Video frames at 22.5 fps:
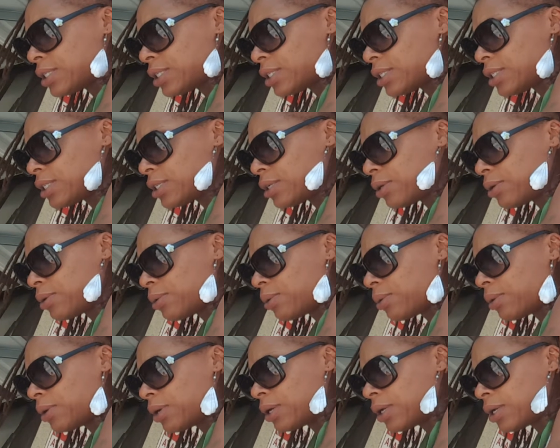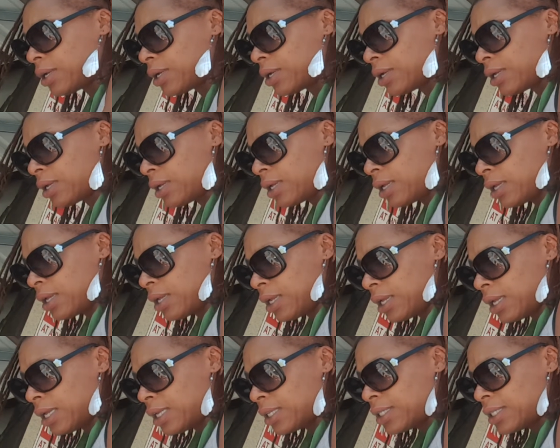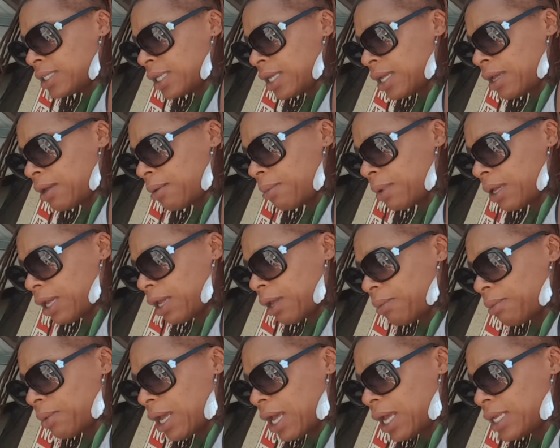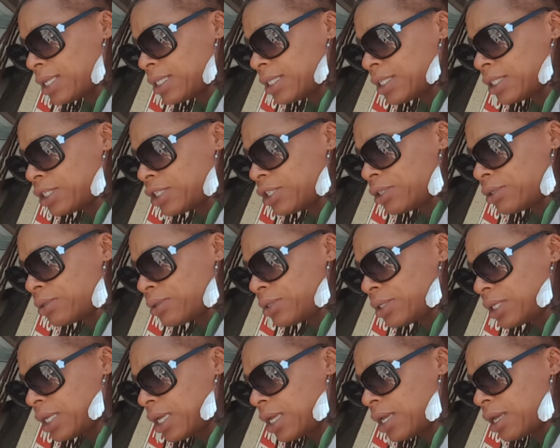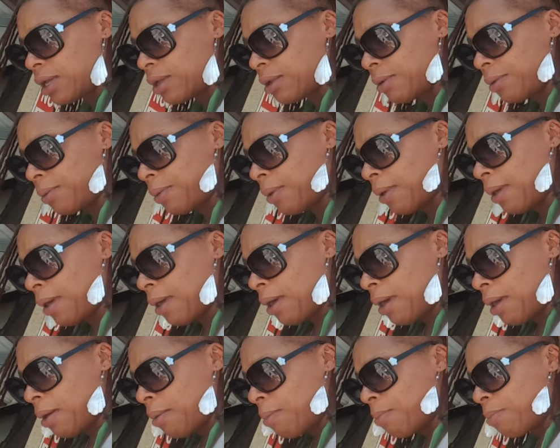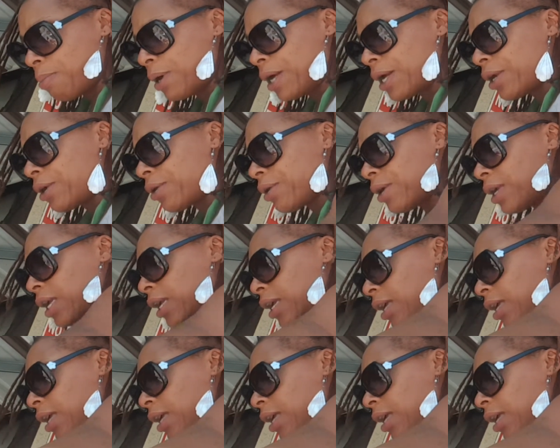into him. Make him nice and juicy and buttery